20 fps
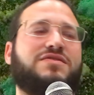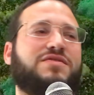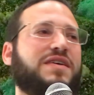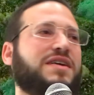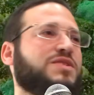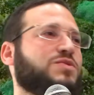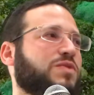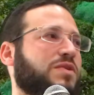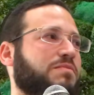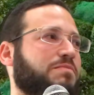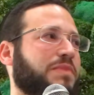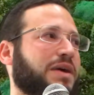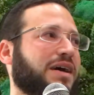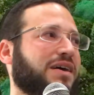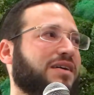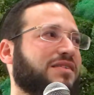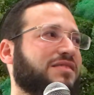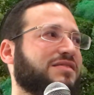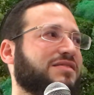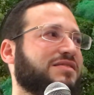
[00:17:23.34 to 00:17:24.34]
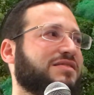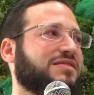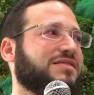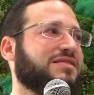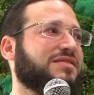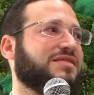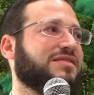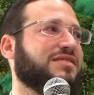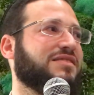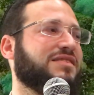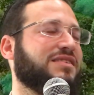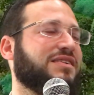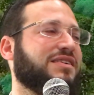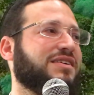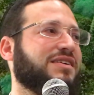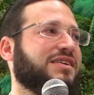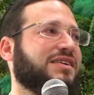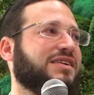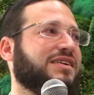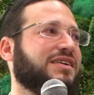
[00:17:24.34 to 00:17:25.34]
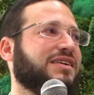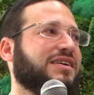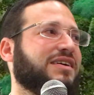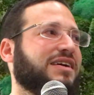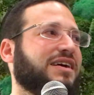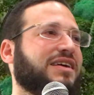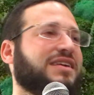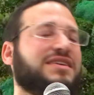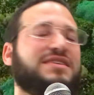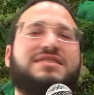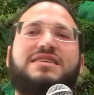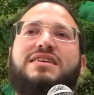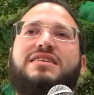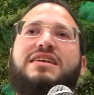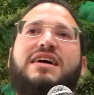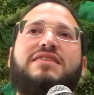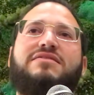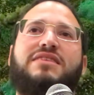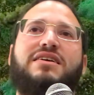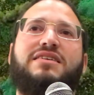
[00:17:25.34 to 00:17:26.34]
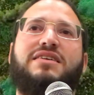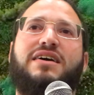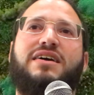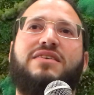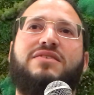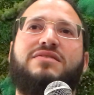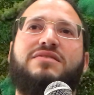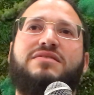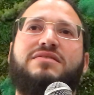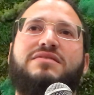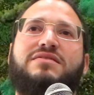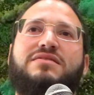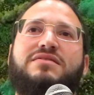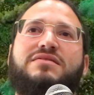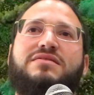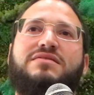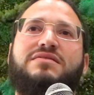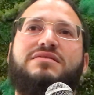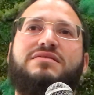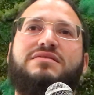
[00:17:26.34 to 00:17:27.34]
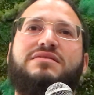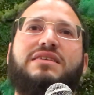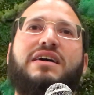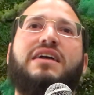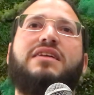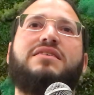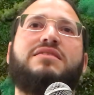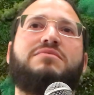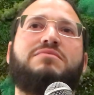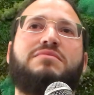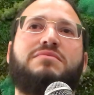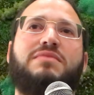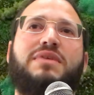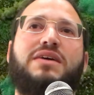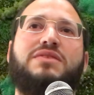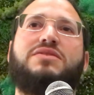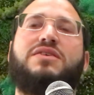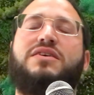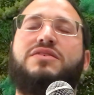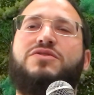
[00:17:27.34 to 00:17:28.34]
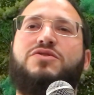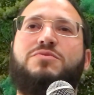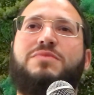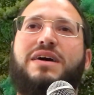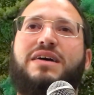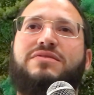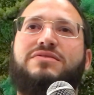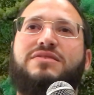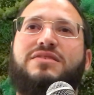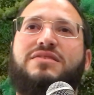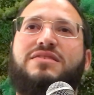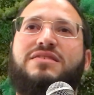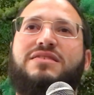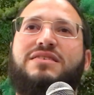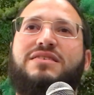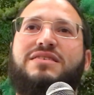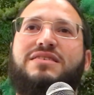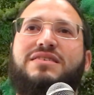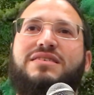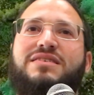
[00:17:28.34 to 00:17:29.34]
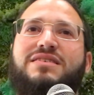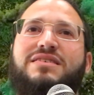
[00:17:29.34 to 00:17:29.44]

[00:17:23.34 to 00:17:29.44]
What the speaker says: And his face went pale. And he said, "Not right now. Tell him I'll talk to him after."